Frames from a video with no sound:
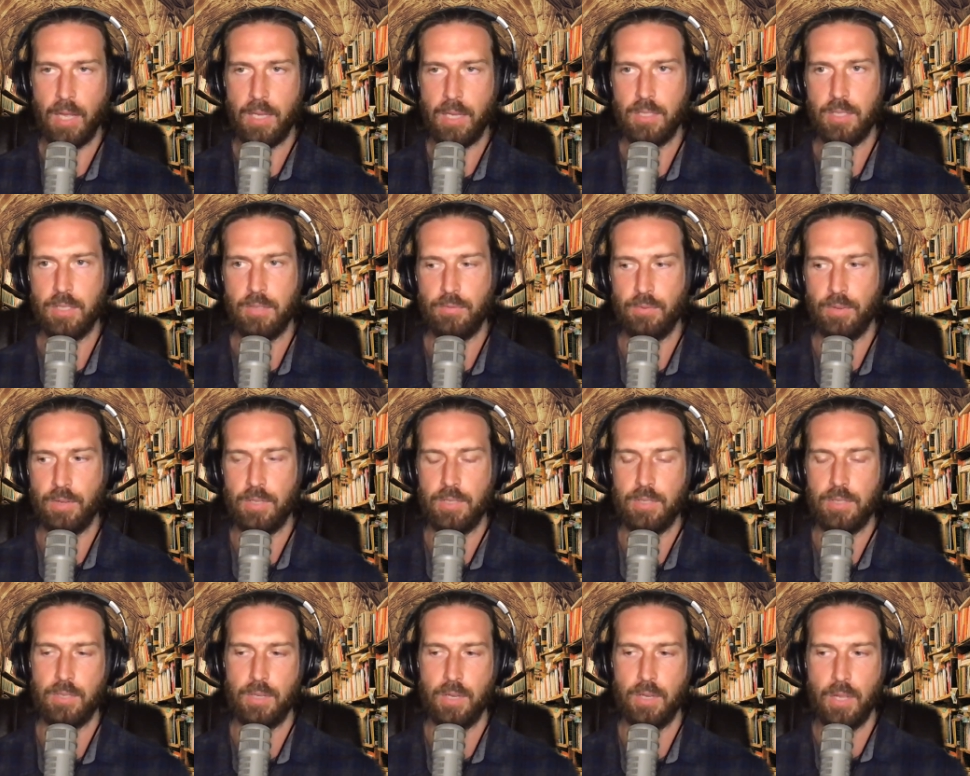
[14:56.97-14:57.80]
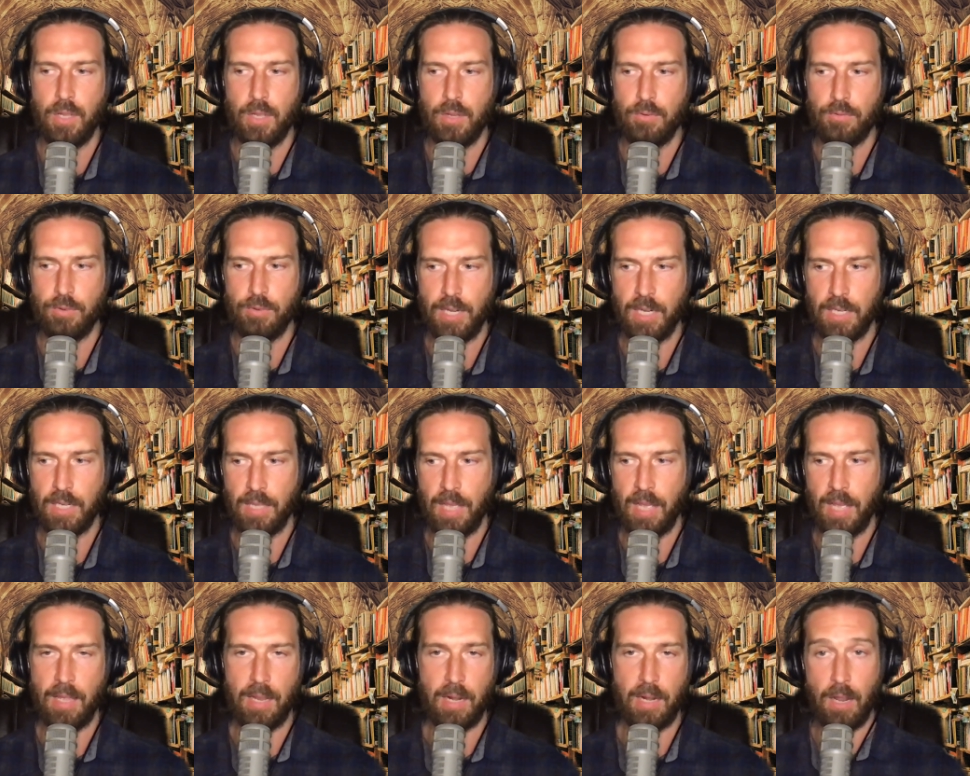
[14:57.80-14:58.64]
I just finished reading
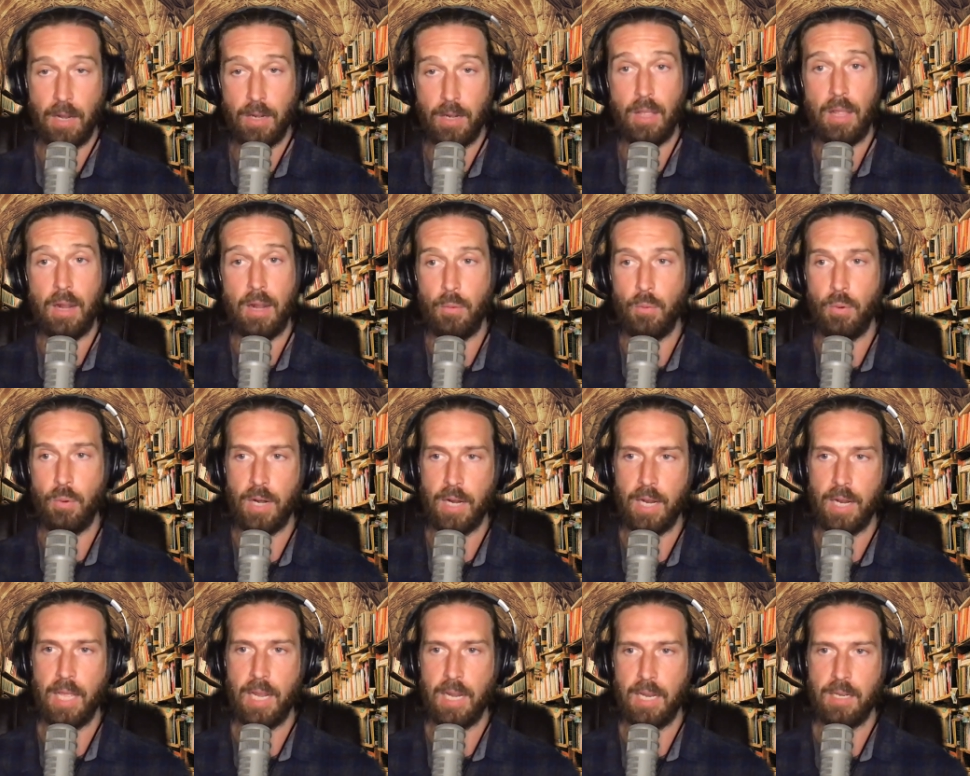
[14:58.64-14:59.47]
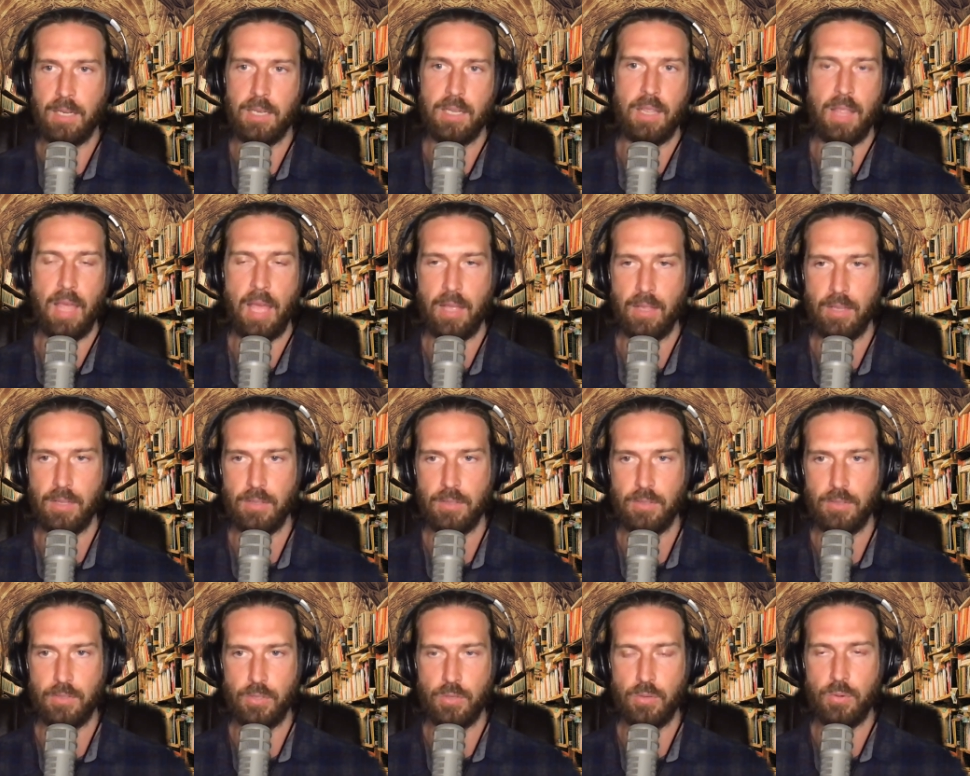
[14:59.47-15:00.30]
that and I want to get into that
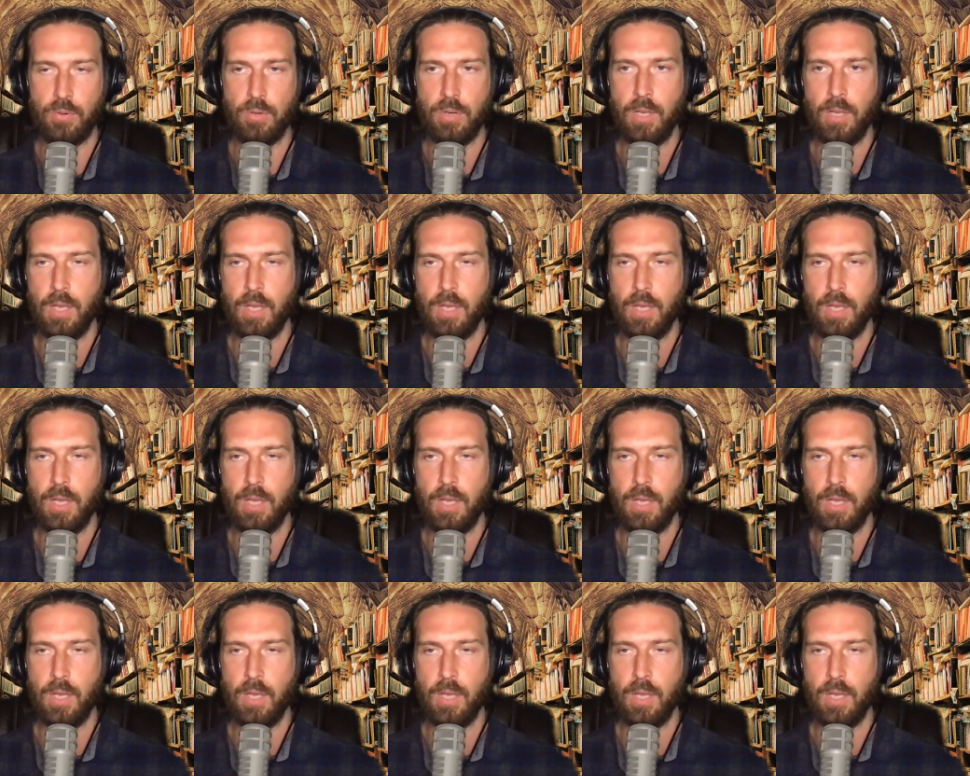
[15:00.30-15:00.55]
soon